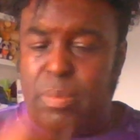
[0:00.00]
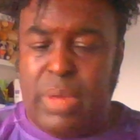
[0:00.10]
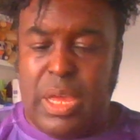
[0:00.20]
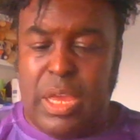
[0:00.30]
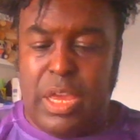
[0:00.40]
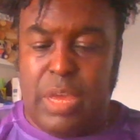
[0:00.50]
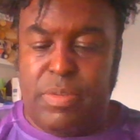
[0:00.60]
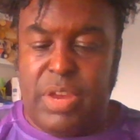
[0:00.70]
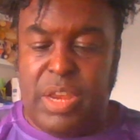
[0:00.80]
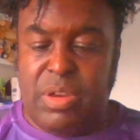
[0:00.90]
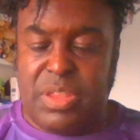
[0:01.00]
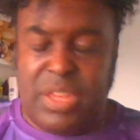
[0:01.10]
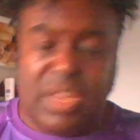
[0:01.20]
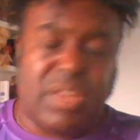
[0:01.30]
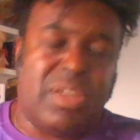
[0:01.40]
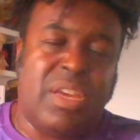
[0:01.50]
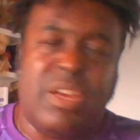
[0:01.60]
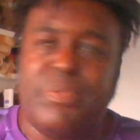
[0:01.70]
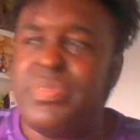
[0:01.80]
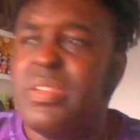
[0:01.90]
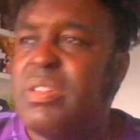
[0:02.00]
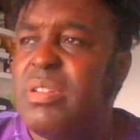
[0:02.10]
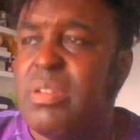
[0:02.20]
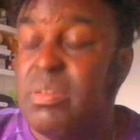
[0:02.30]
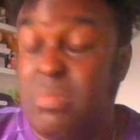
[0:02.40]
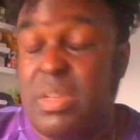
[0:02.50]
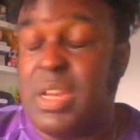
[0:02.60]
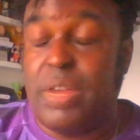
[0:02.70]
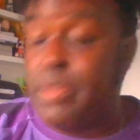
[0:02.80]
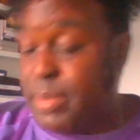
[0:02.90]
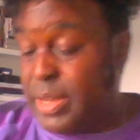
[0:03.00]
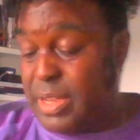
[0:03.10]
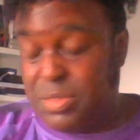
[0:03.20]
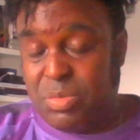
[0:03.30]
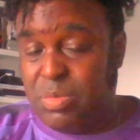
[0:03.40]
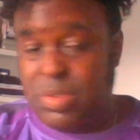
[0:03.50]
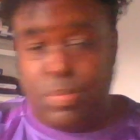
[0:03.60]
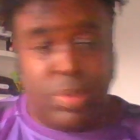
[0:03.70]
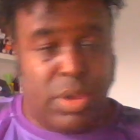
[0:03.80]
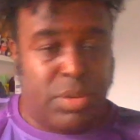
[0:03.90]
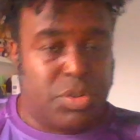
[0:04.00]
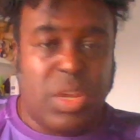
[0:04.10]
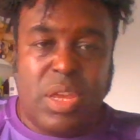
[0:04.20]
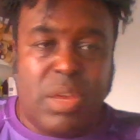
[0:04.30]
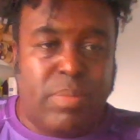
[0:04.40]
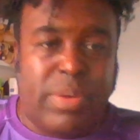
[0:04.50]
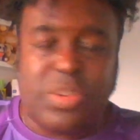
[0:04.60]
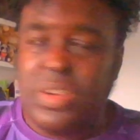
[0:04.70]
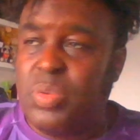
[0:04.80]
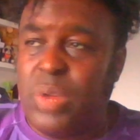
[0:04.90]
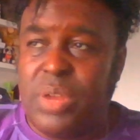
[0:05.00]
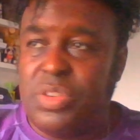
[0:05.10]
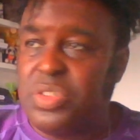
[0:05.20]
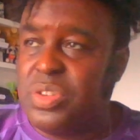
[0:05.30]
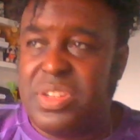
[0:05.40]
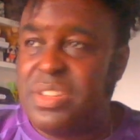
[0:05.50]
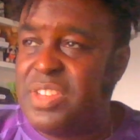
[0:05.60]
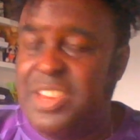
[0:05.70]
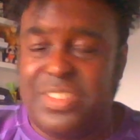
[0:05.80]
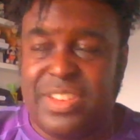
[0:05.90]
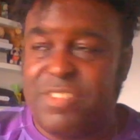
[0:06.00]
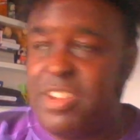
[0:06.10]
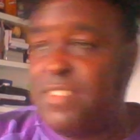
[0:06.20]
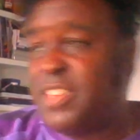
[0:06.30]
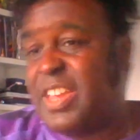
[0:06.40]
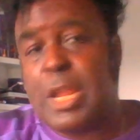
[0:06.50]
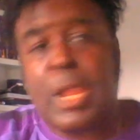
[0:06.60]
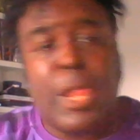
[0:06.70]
Mourinho, I think. Yeah, I can't remember now. It's all meshed under one. Just seasons I'd rather forget.